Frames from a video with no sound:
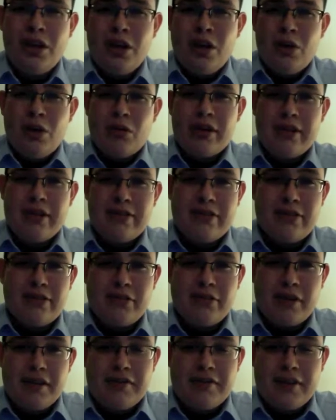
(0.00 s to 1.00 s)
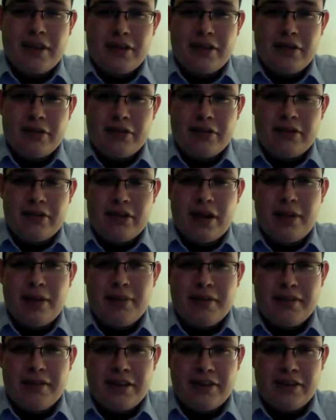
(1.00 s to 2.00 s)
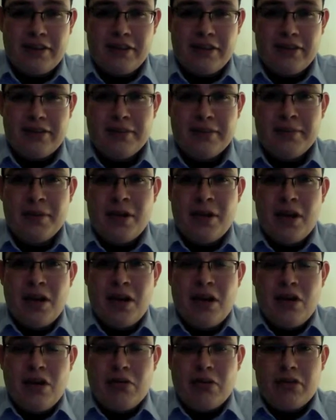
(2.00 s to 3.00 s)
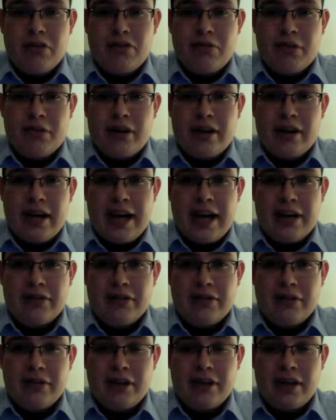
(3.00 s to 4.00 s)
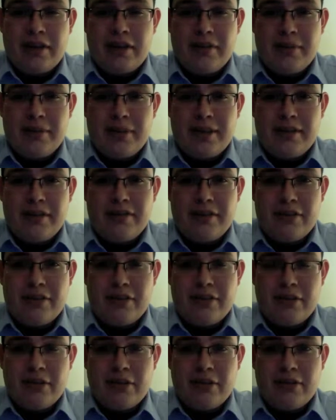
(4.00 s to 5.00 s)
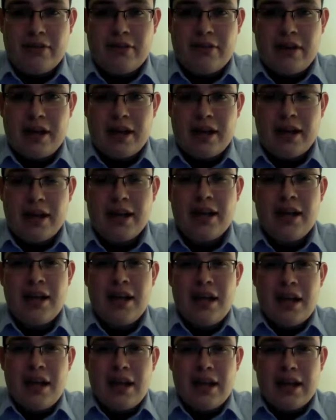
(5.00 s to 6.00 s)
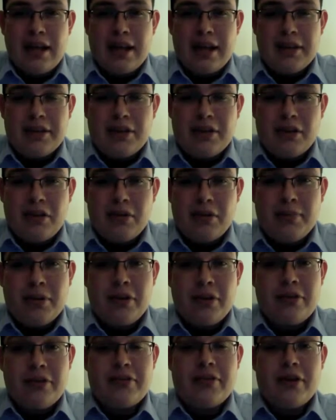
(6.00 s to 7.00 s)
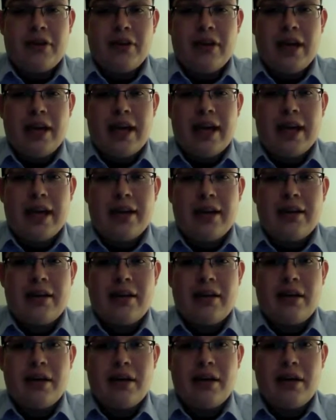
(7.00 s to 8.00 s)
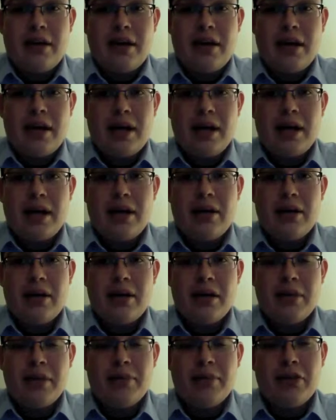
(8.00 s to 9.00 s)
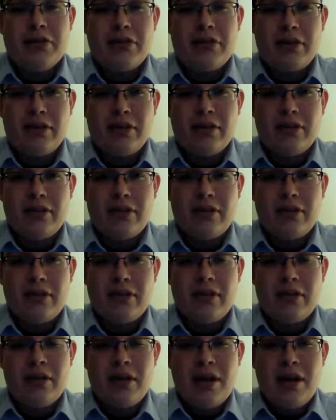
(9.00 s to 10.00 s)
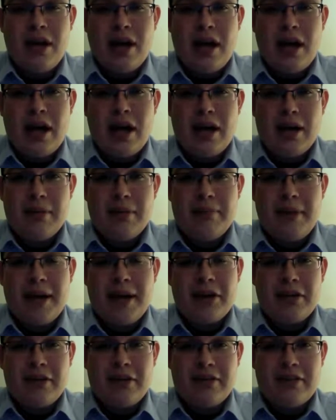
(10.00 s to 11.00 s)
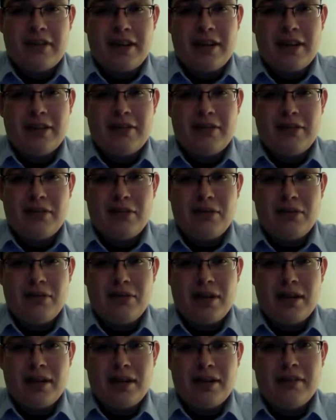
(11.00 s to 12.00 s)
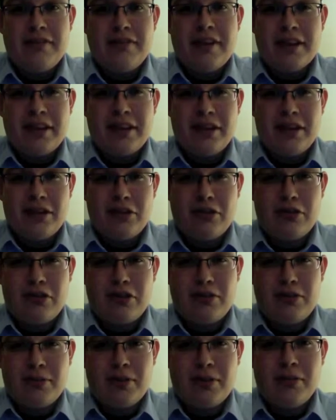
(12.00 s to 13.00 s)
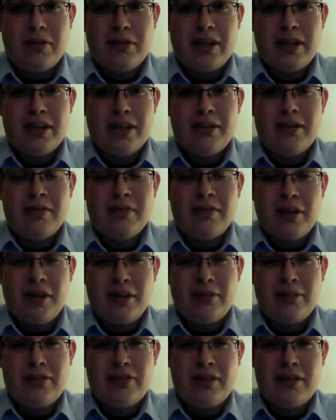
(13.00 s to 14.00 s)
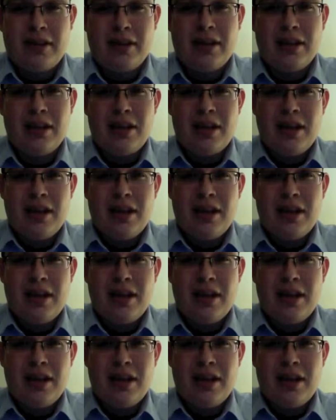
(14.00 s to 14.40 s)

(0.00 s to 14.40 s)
One instance where I felt there was non-professionalism was where actual government officials let their own personal and emotional backgrounds get into affecting their judgment when it involves the